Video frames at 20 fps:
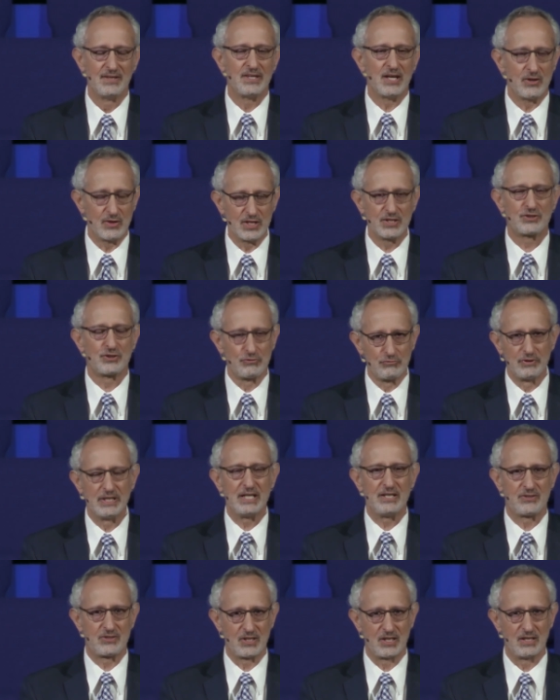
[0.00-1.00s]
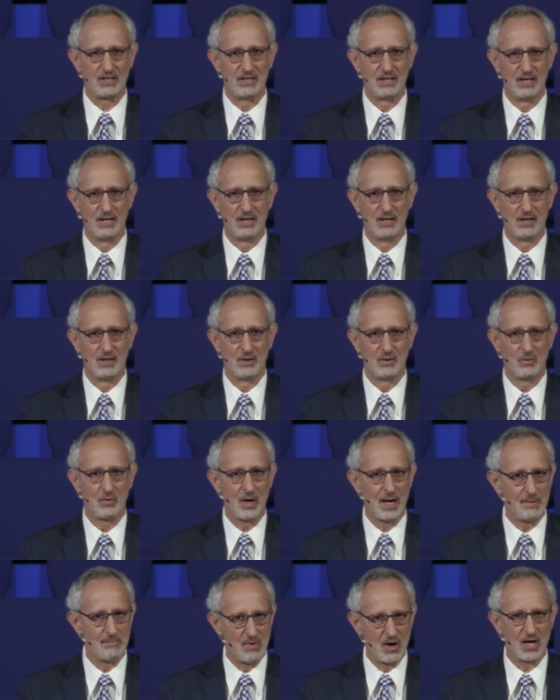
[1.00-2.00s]
There is a reason
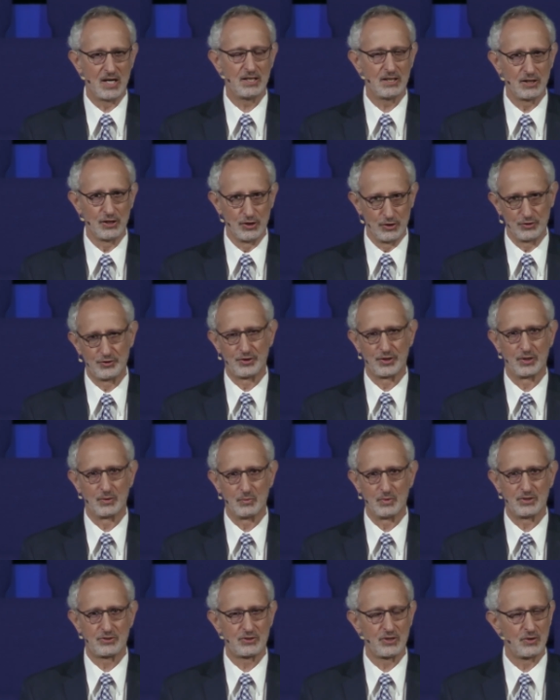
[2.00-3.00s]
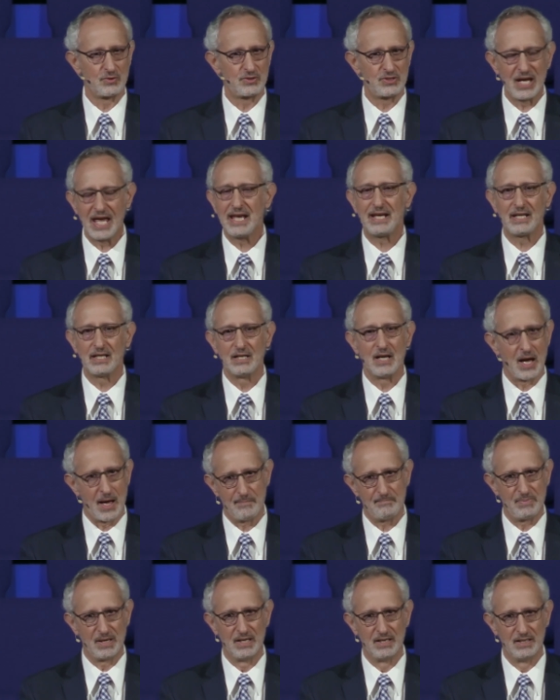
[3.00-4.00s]
why Martin Luther was so taken
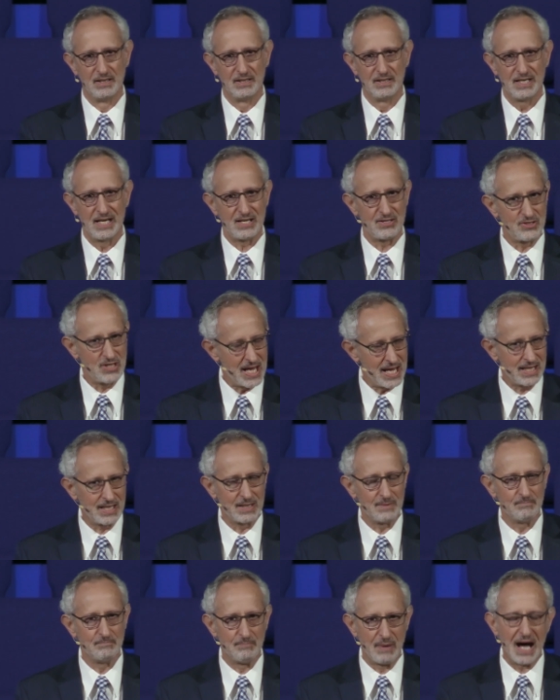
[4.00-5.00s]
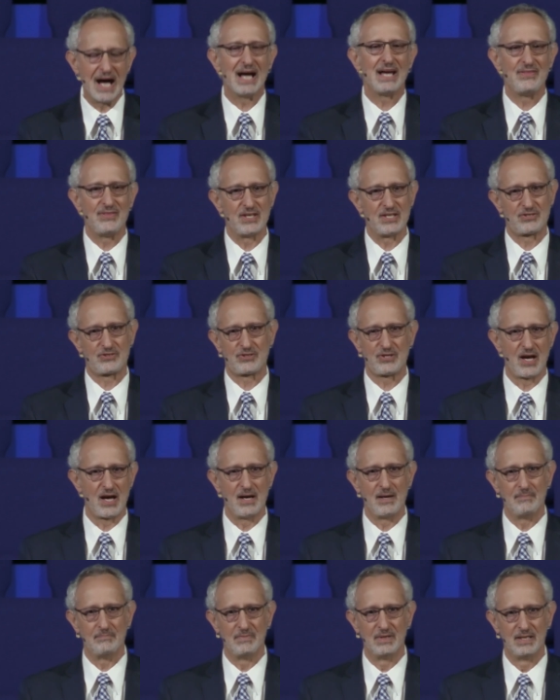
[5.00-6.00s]
up and taken by this
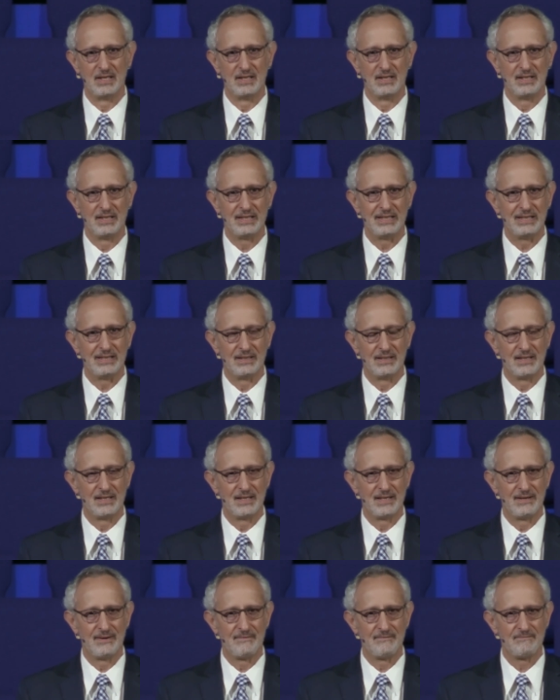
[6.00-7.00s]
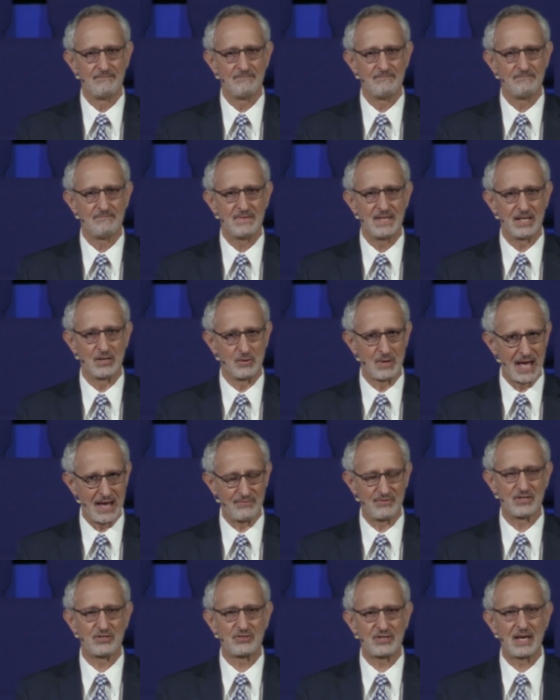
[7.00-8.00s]
psalm, it'll
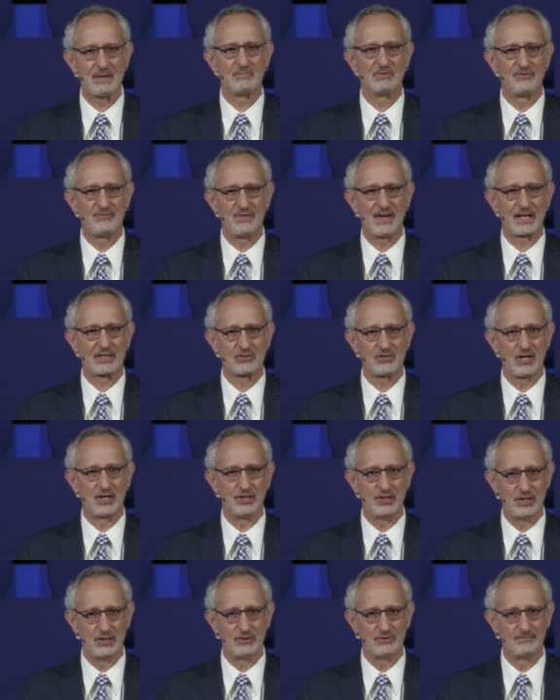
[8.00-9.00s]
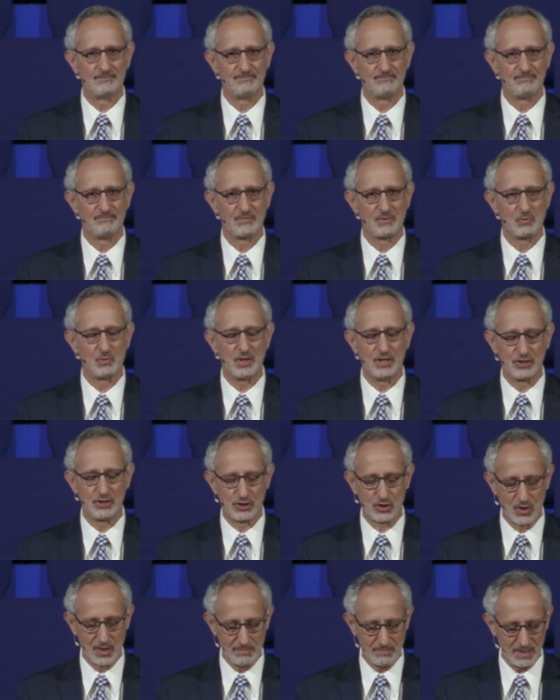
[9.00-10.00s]
have the same effect on you. Will you
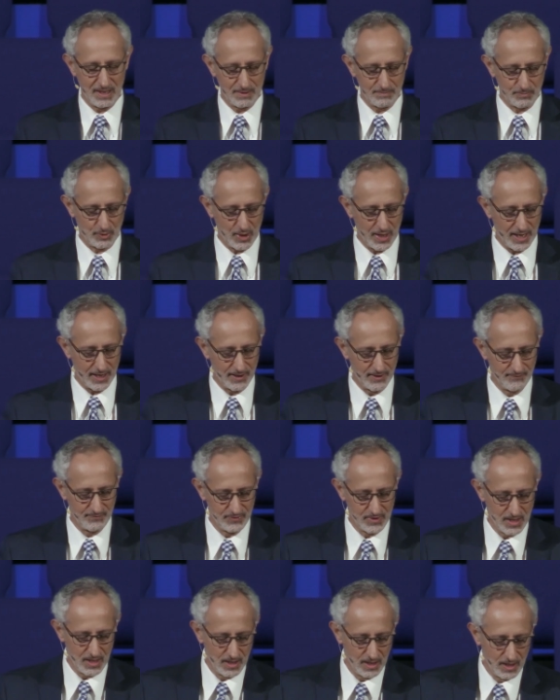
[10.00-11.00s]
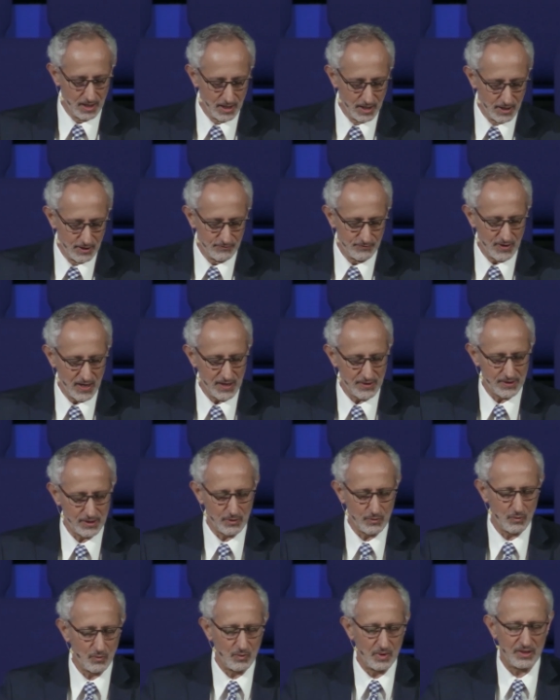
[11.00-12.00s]
join me in prayer?
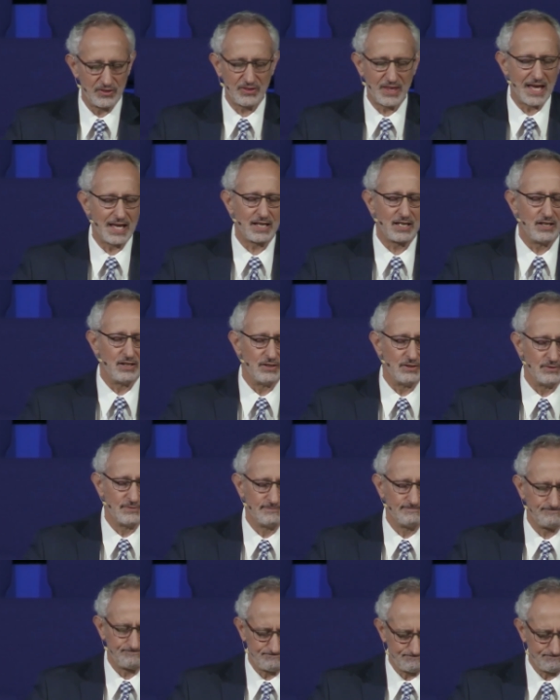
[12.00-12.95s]
Father, we thank you.